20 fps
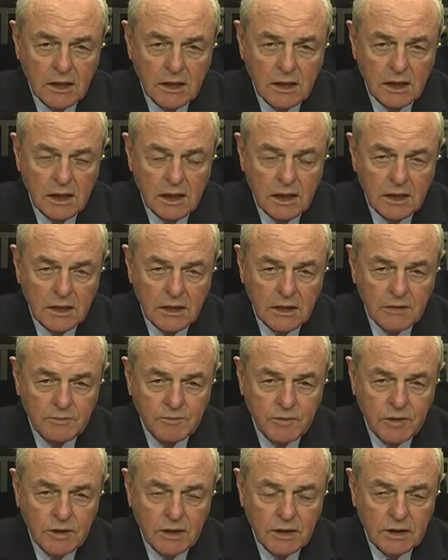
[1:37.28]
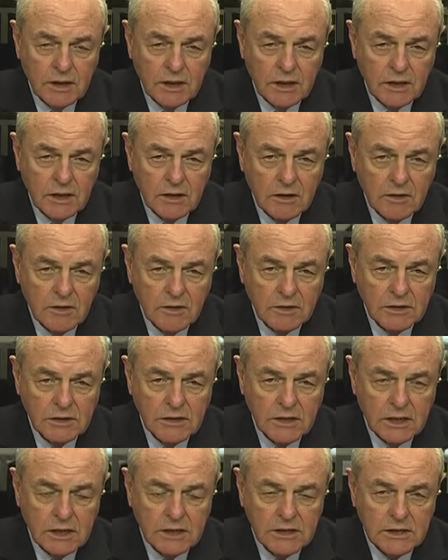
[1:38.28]
and putting that in
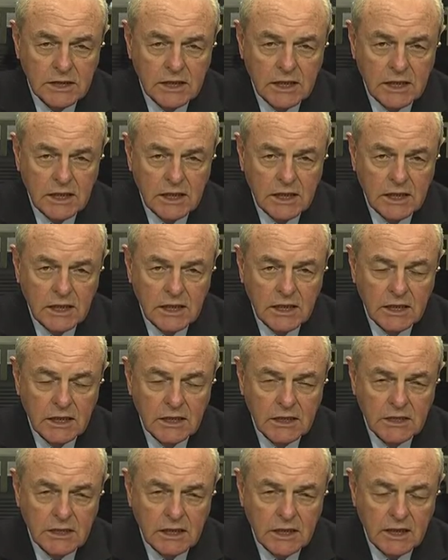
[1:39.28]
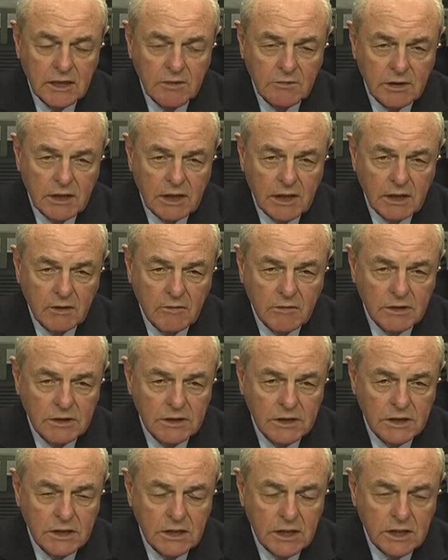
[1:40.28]
concise, clear and understandable language
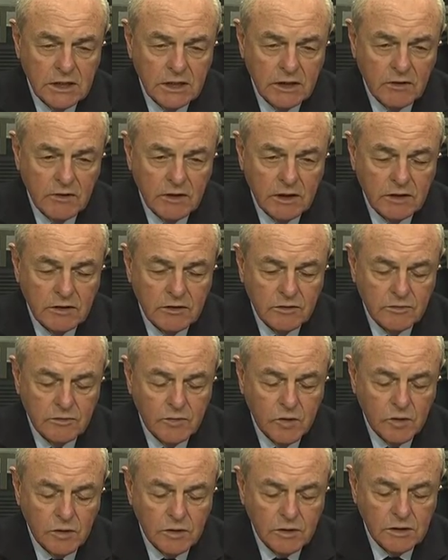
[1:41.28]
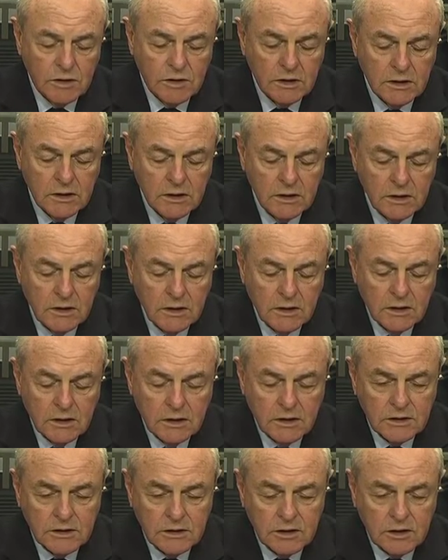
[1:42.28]
in an integrated mm. report
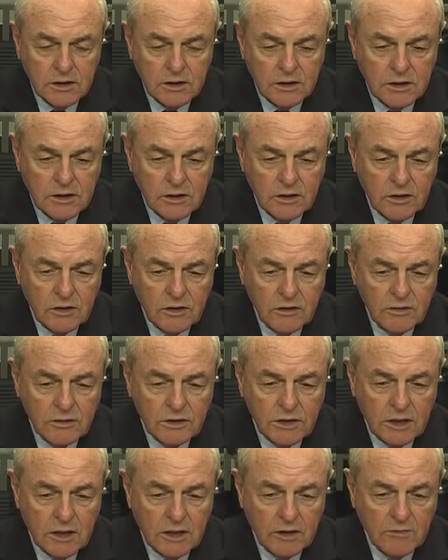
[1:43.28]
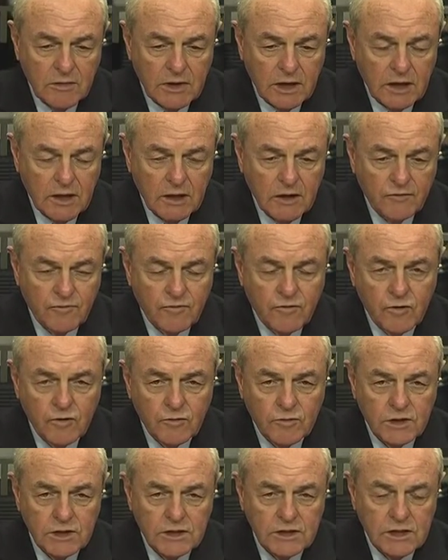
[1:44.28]
so that the user can make an
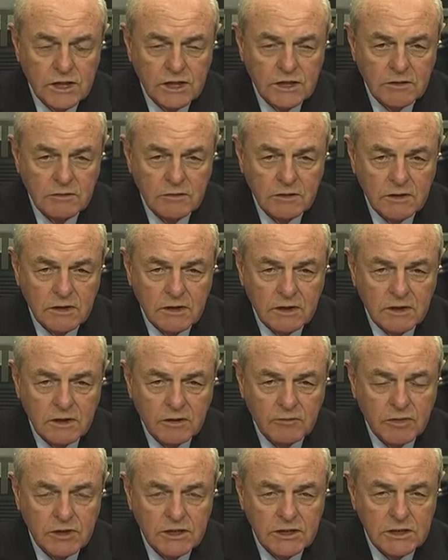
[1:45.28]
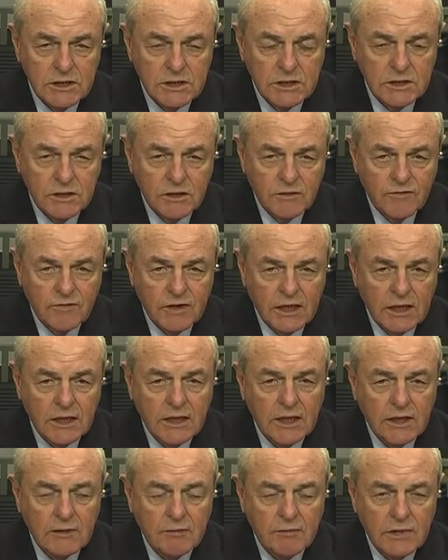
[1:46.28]
informed assessment that the business of that
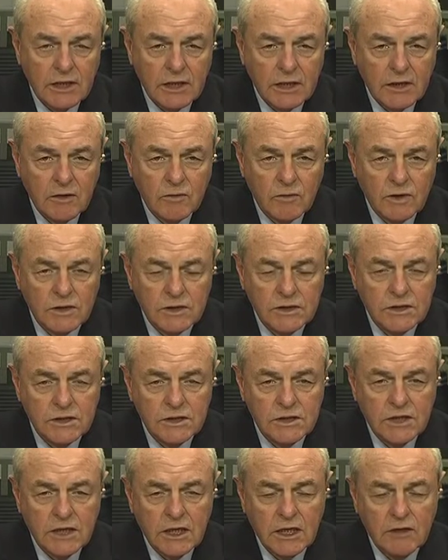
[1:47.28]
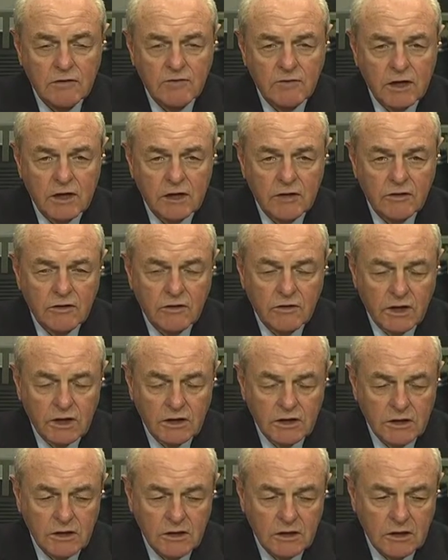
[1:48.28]
company will sustain value
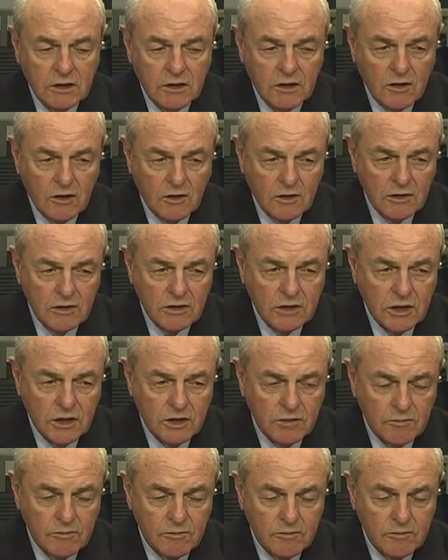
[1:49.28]
creation in the longer term.